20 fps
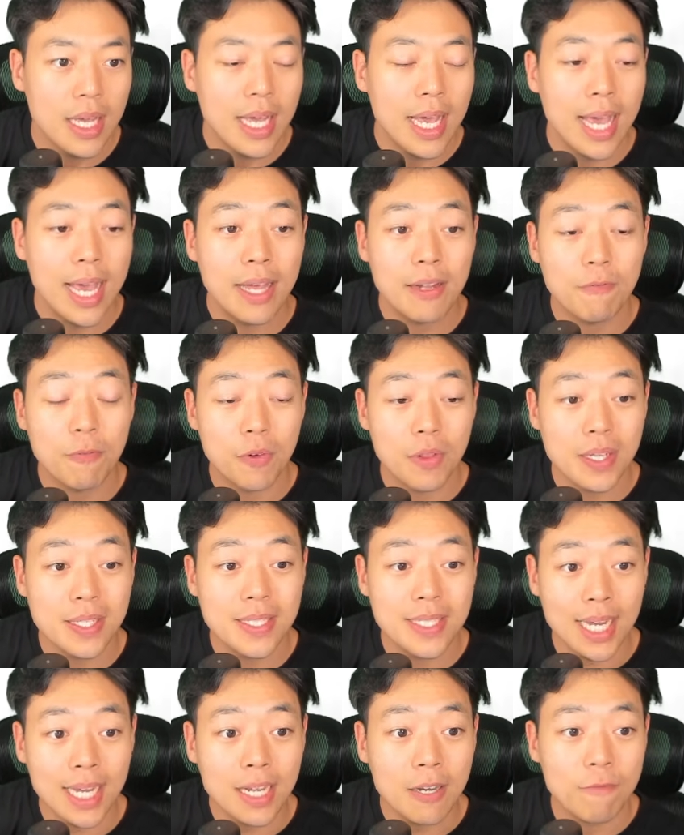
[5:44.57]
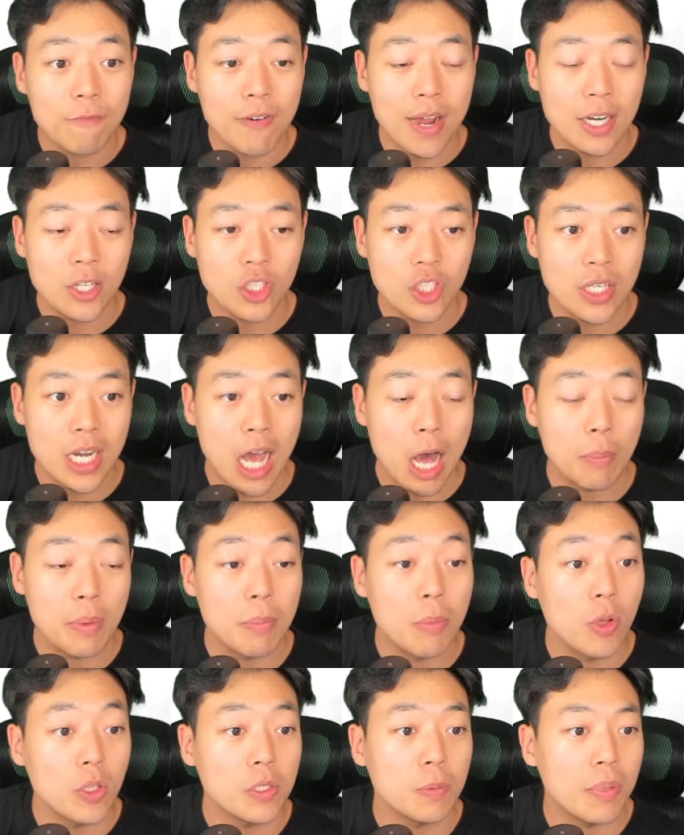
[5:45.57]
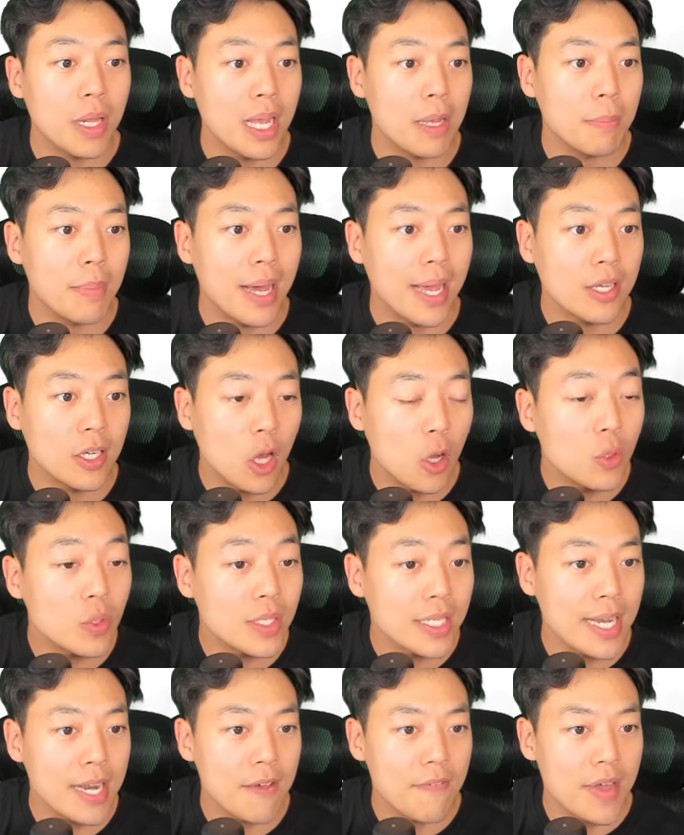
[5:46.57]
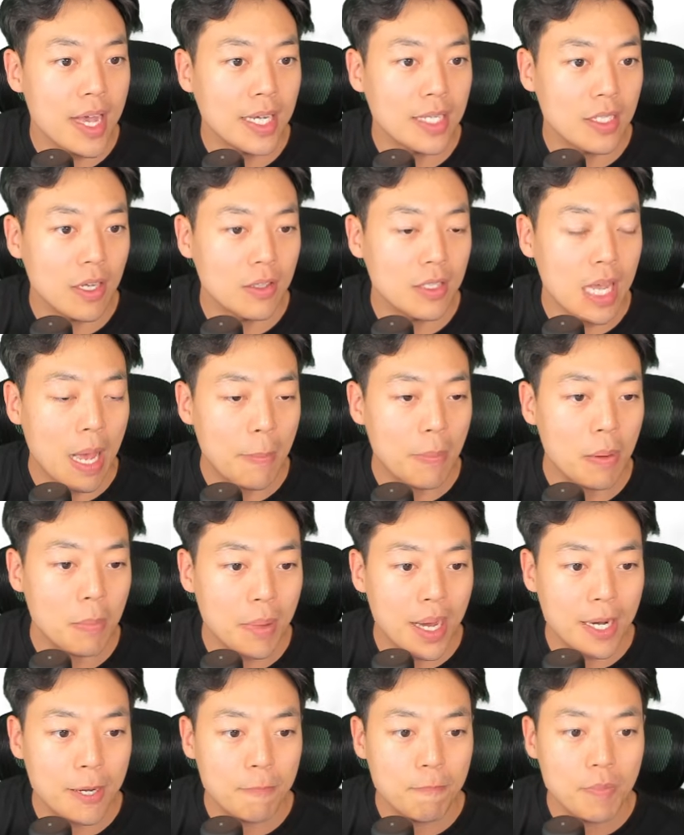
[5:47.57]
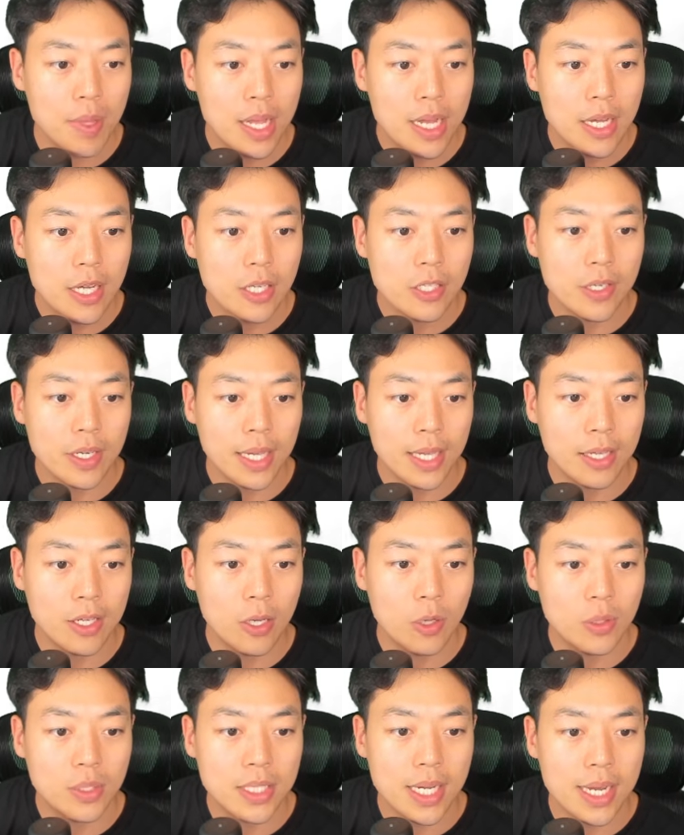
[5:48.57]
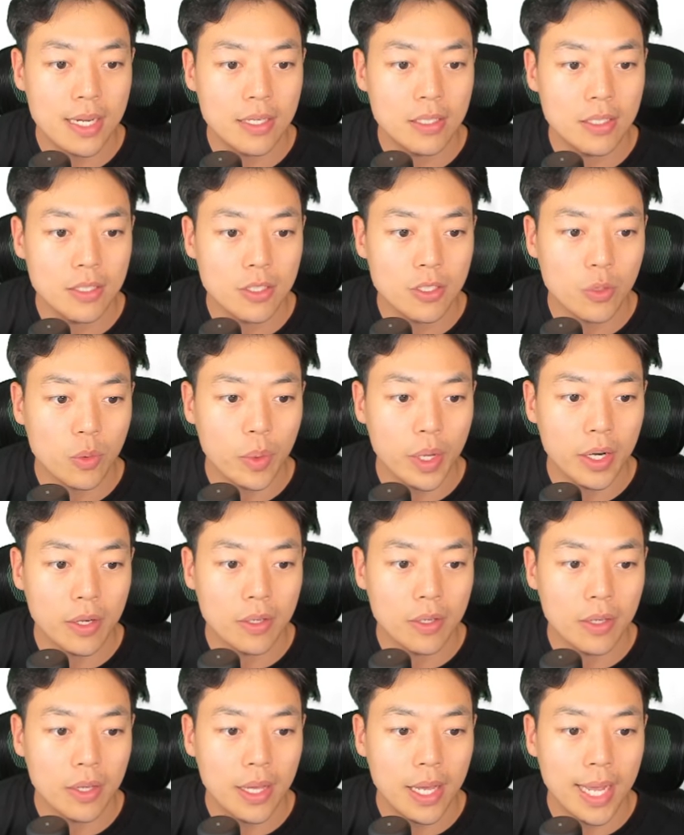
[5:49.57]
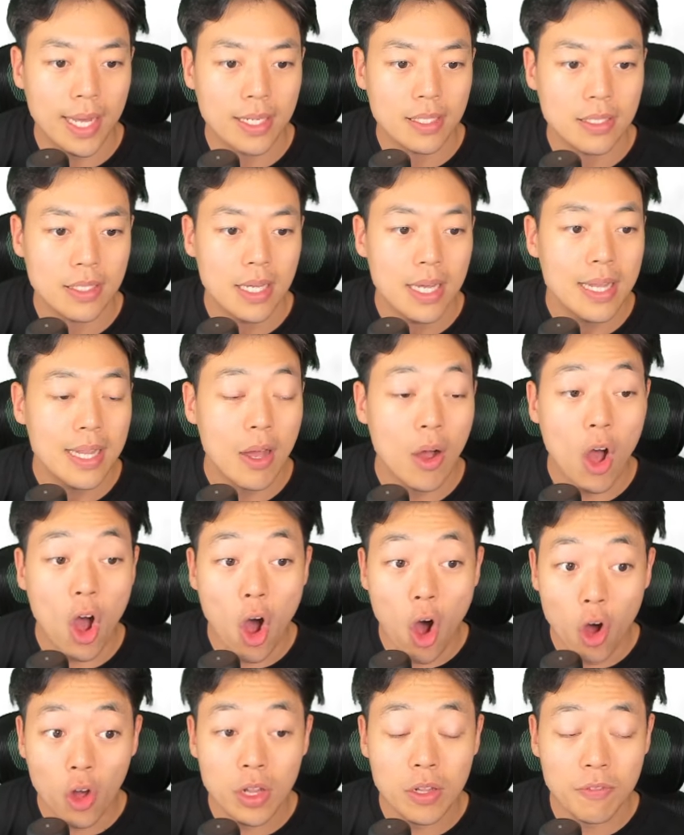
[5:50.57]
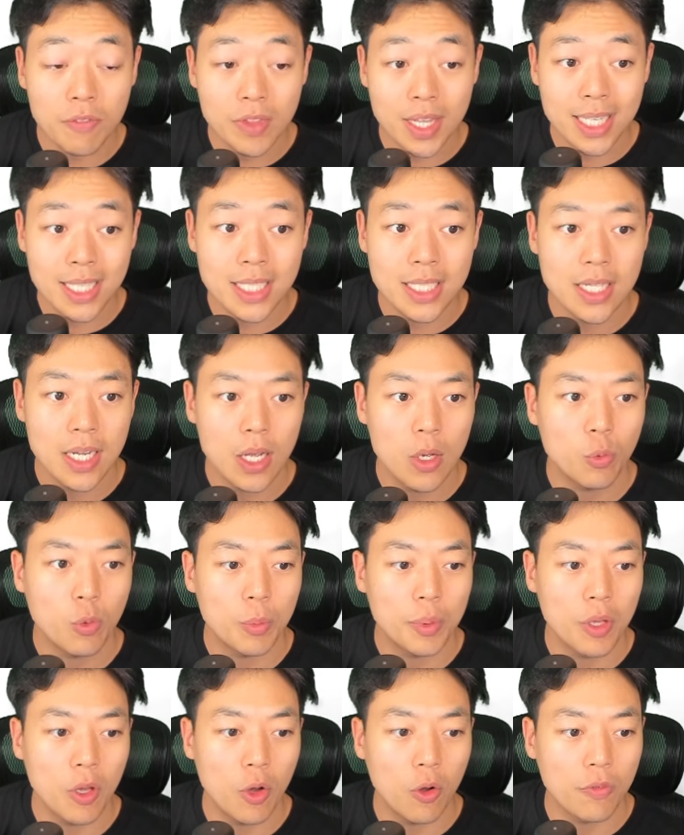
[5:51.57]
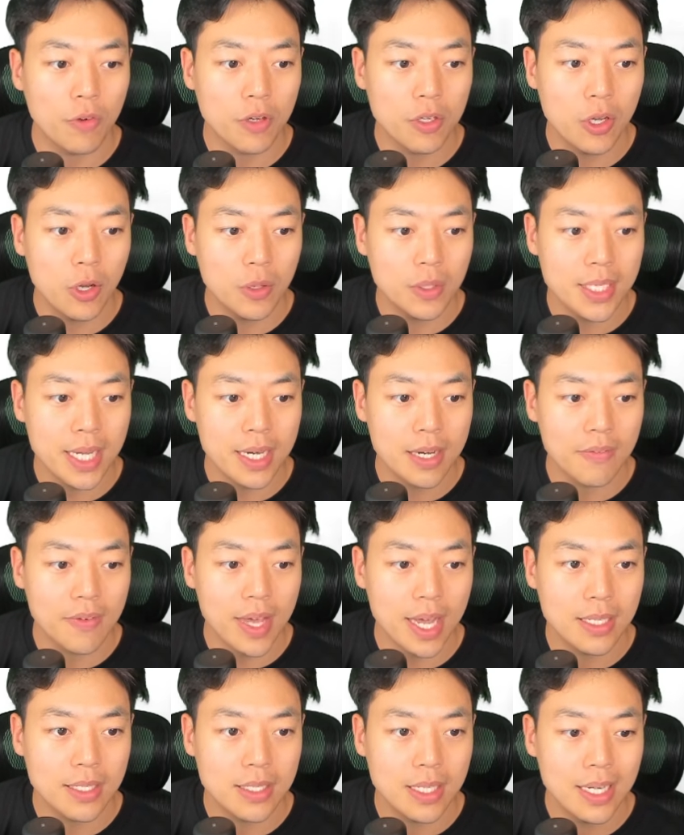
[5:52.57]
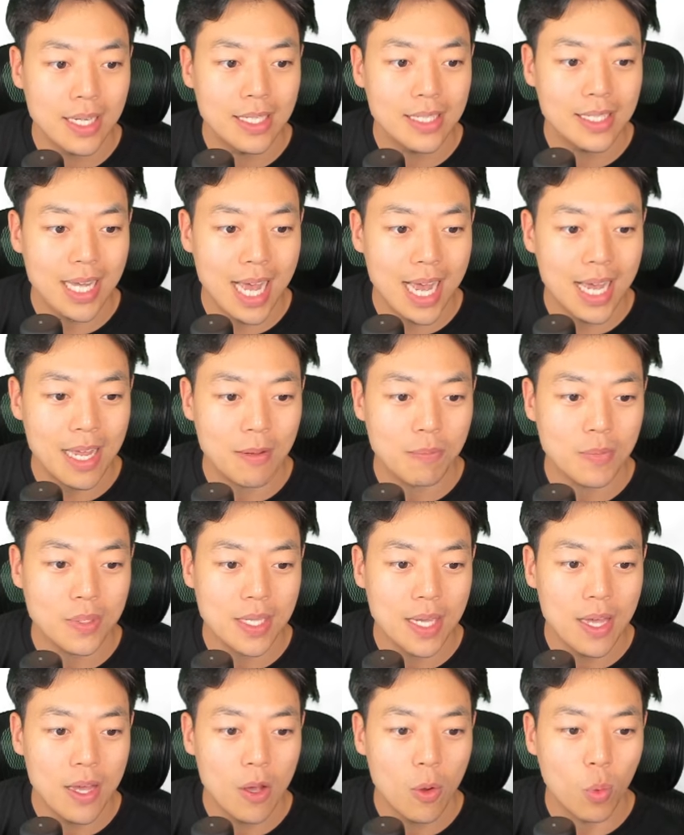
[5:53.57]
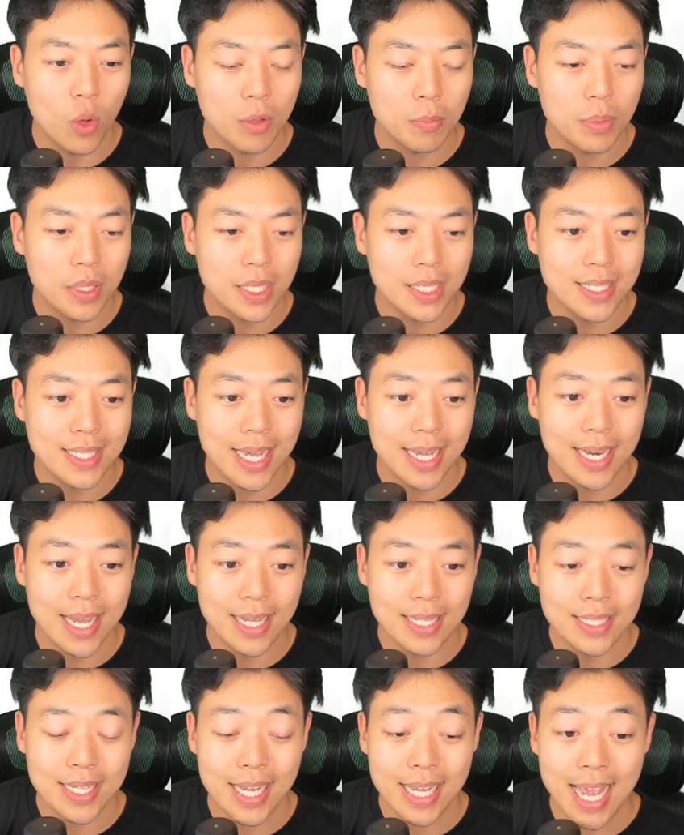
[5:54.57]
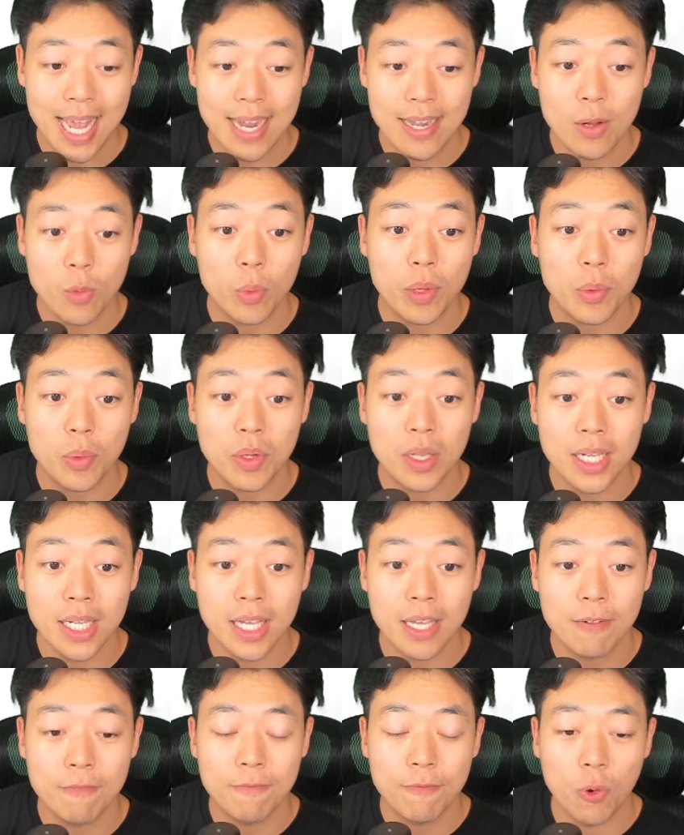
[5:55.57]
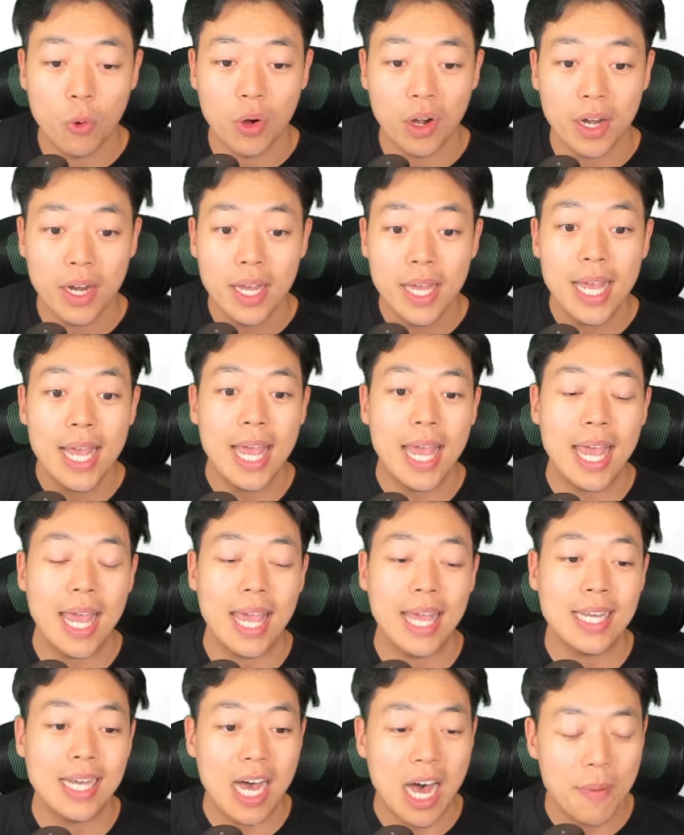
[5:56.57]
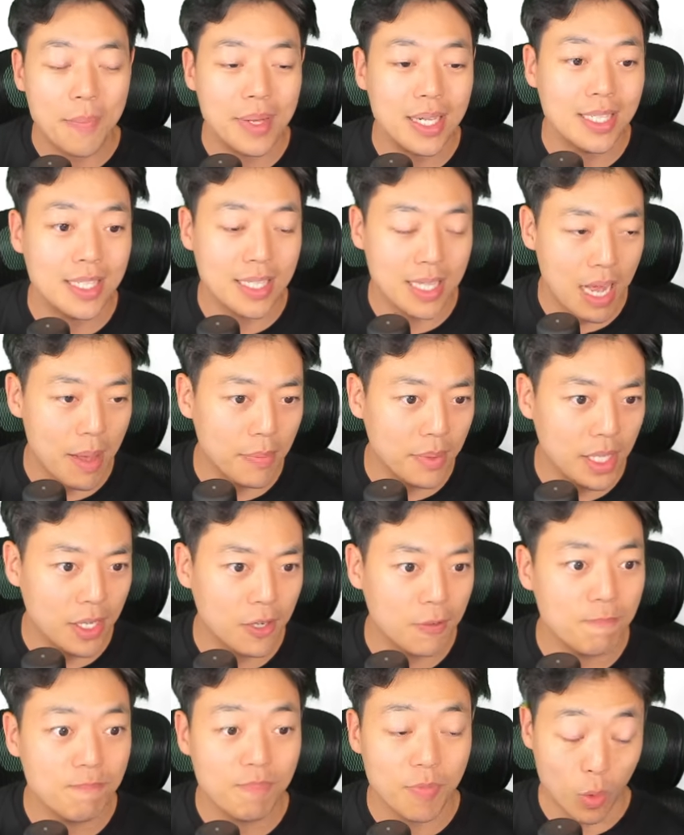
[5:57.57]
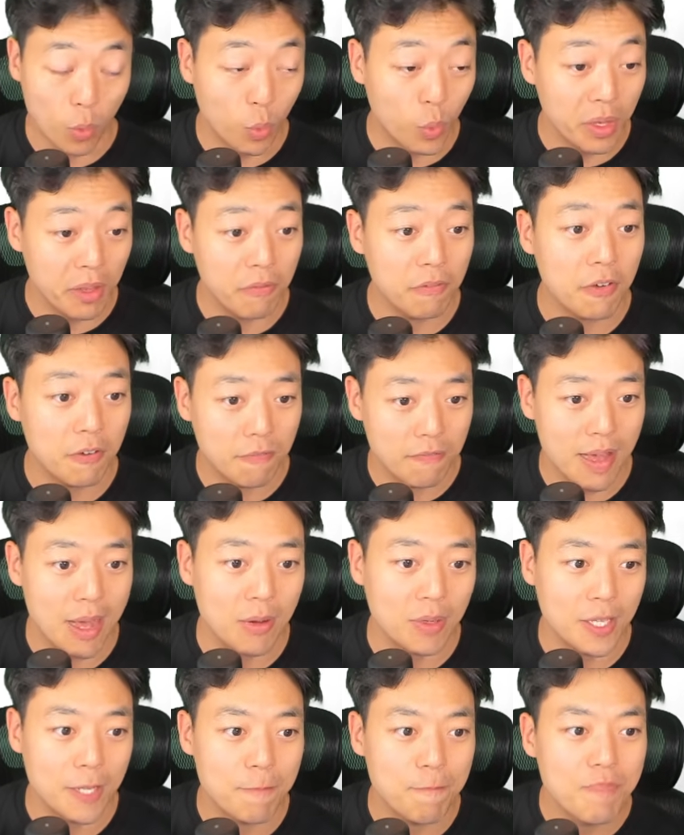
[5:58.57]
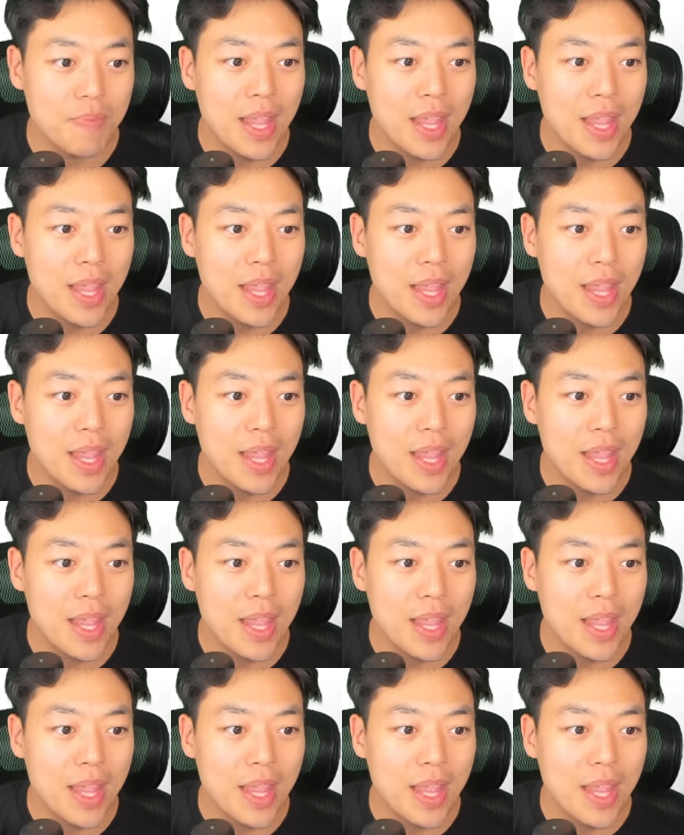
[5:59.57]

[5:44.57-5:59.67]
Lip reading: And for the second fraction, I'll be multiplying by cosine of x on top and bottom. So I get cosine squared x. Now, all of this will be over cosine of x times 1 plus sine x. Again, we were looking for a common denominator. We've found it.